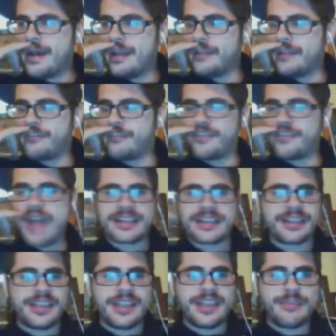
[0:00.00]
In fact, I
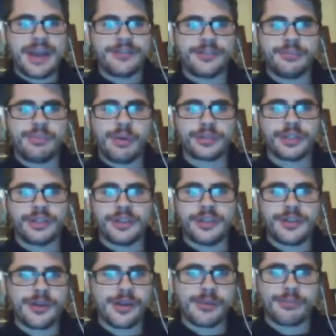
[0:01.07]
think he might have just bolted to
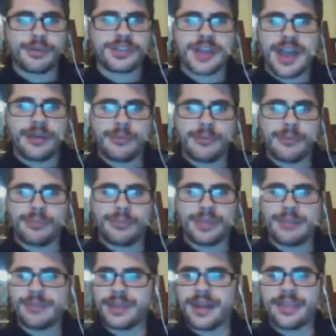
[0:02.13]
Europe, which I don't
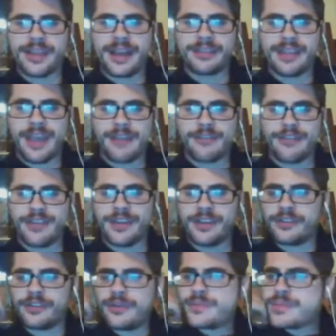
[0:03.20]
blame the guy. The guy's half
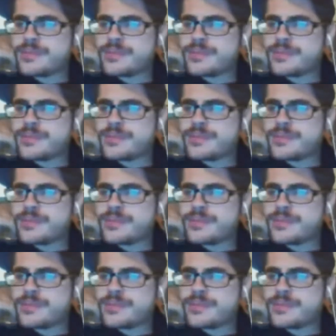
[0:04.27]
finished.